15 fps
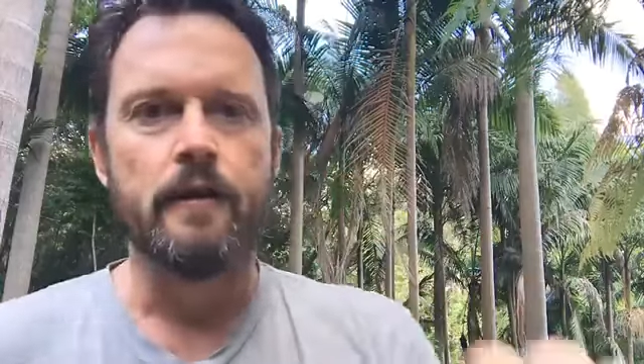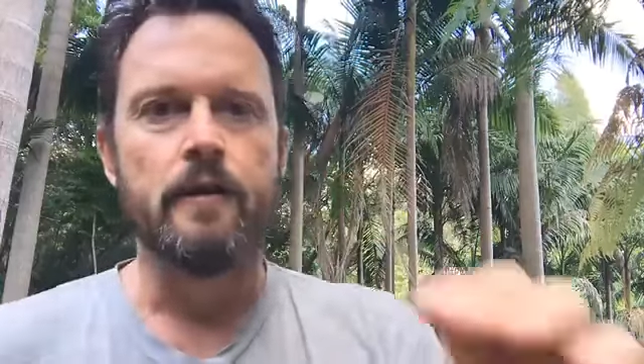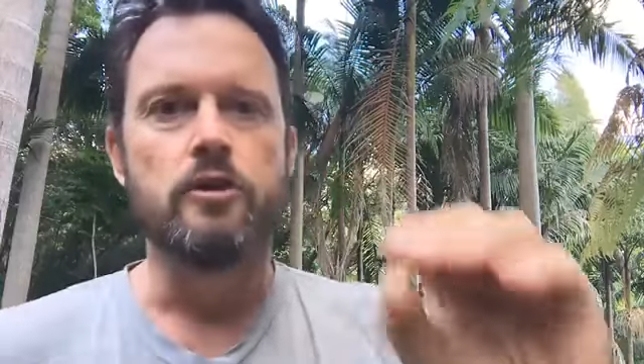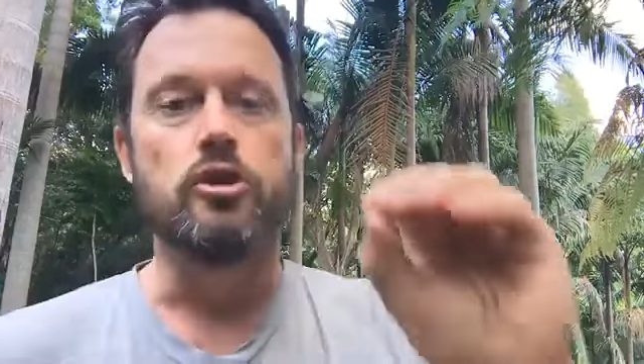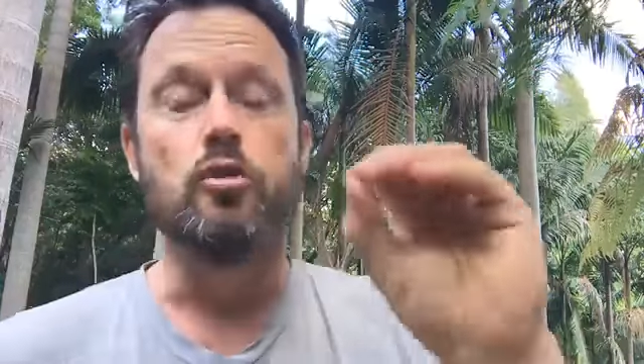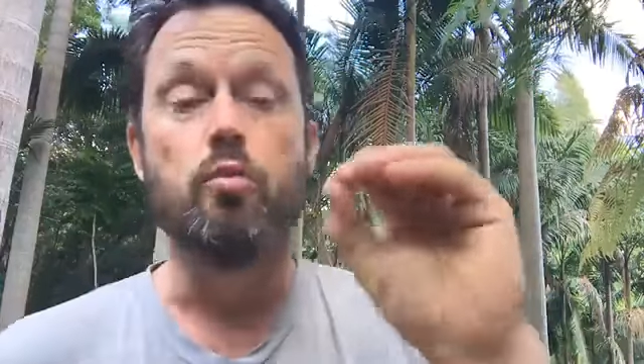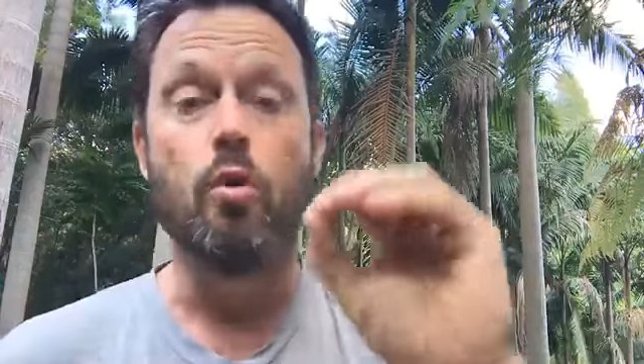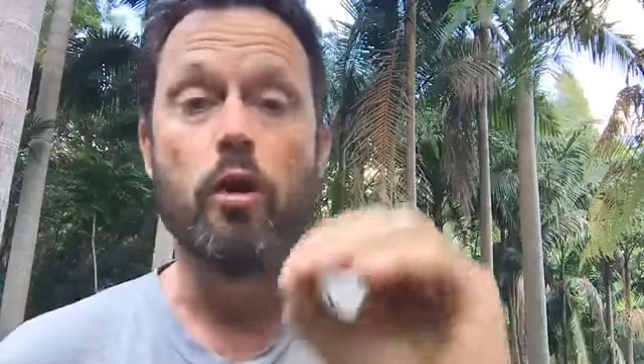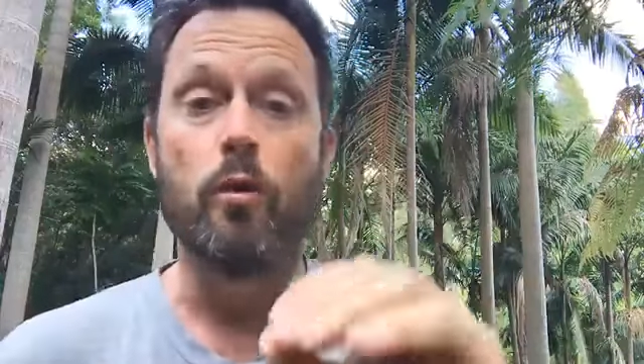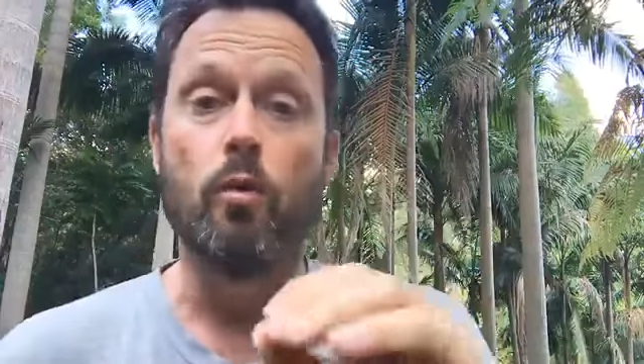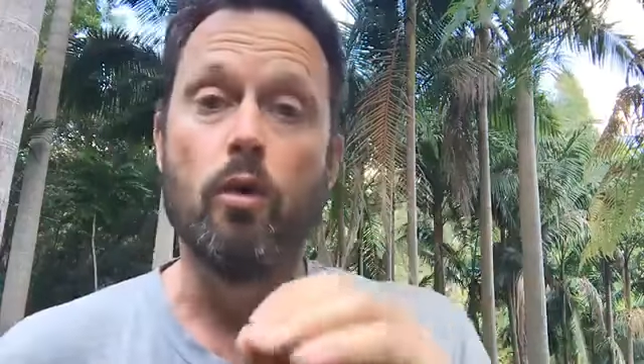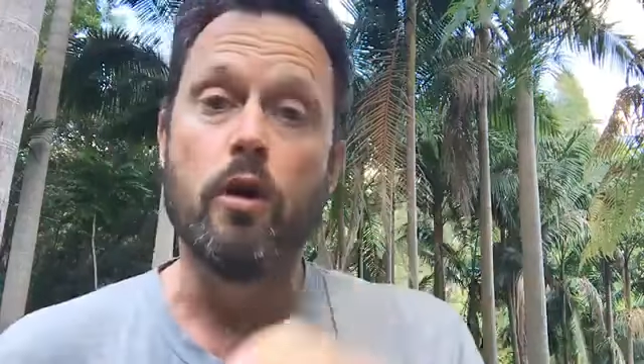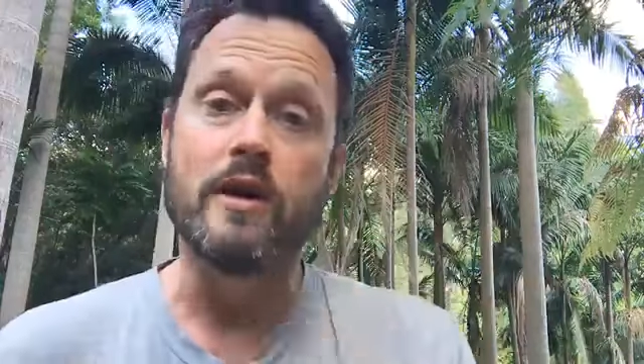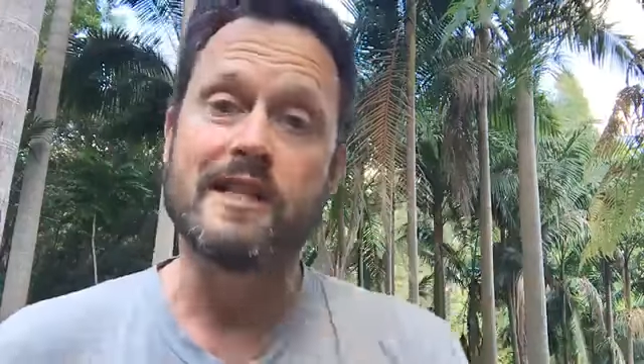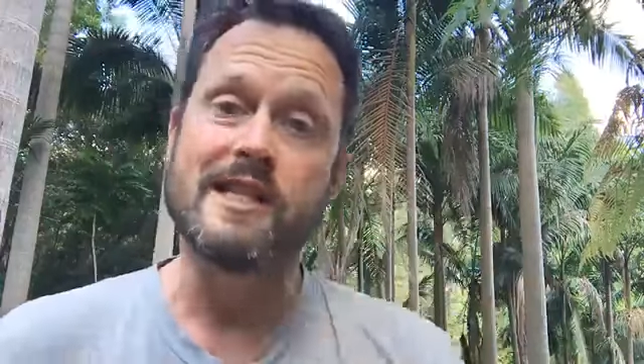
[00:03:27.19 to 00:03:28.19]
You want to
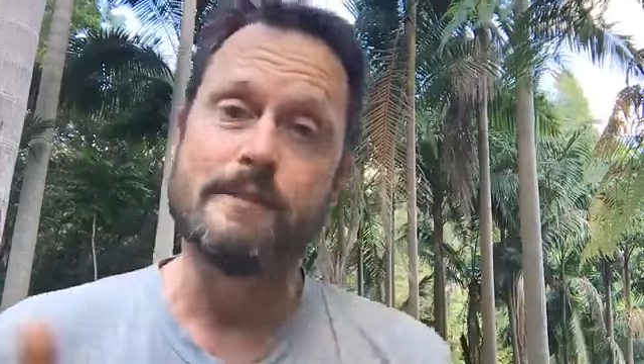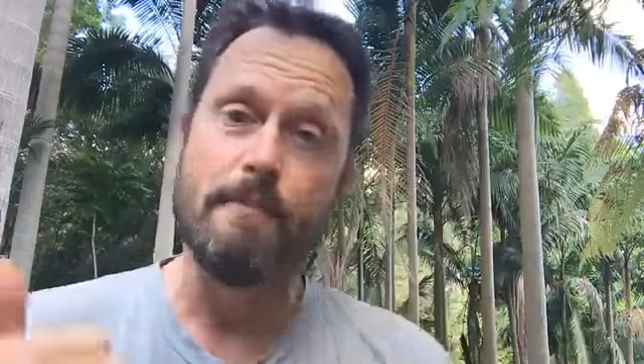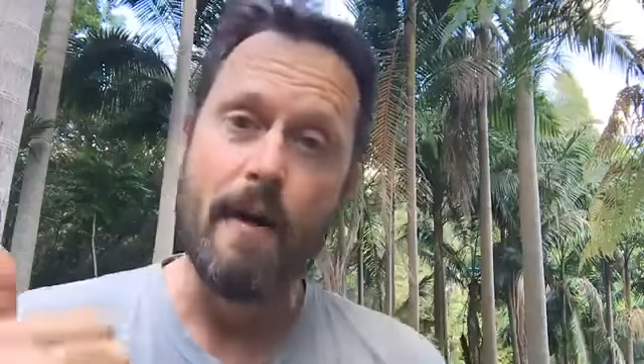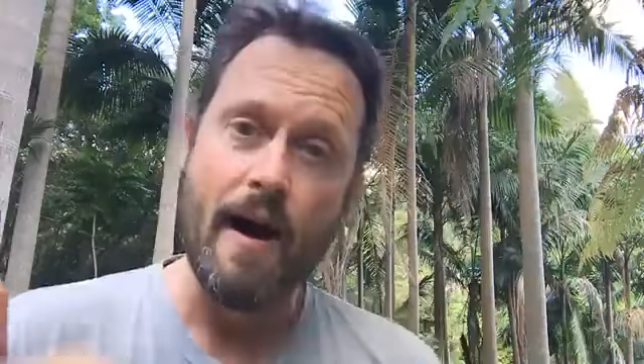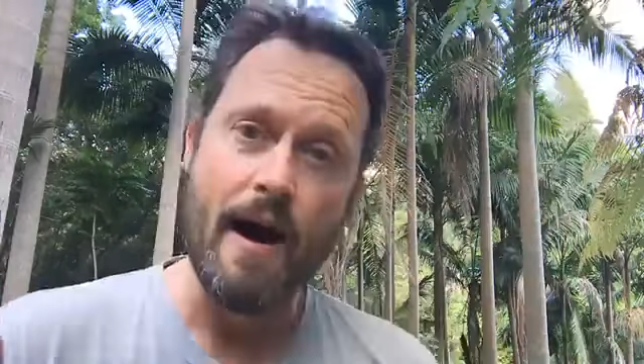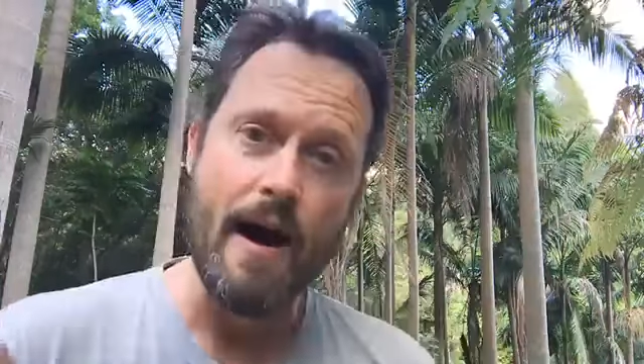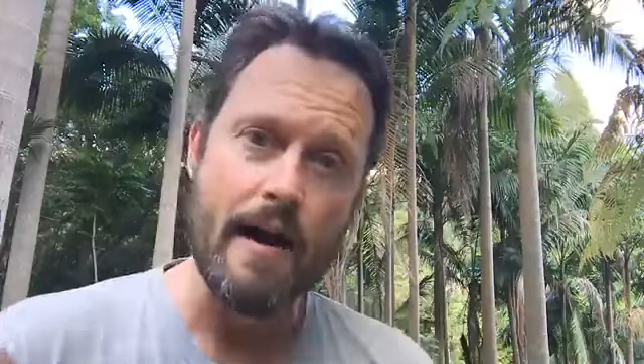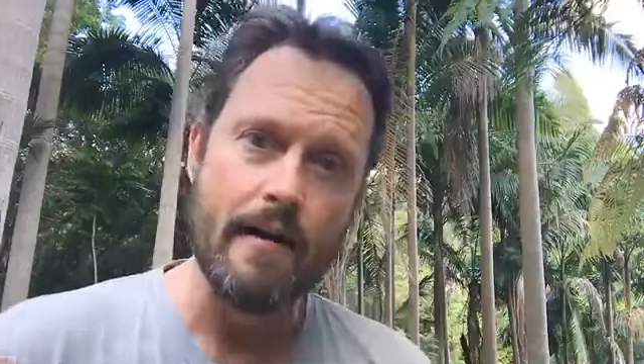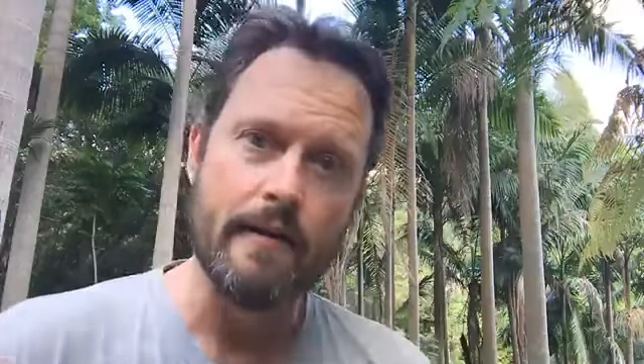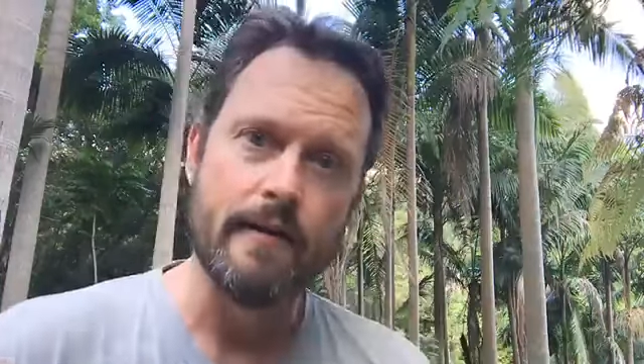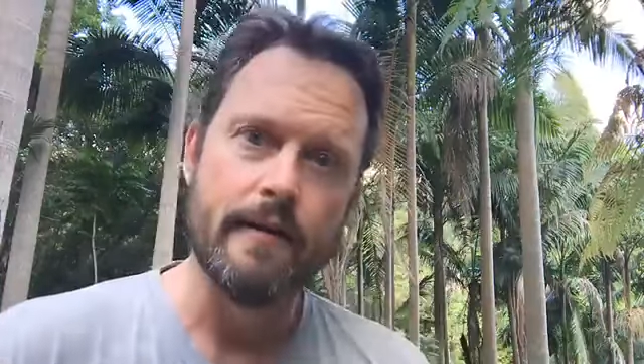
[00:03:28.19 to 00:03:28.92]
work smart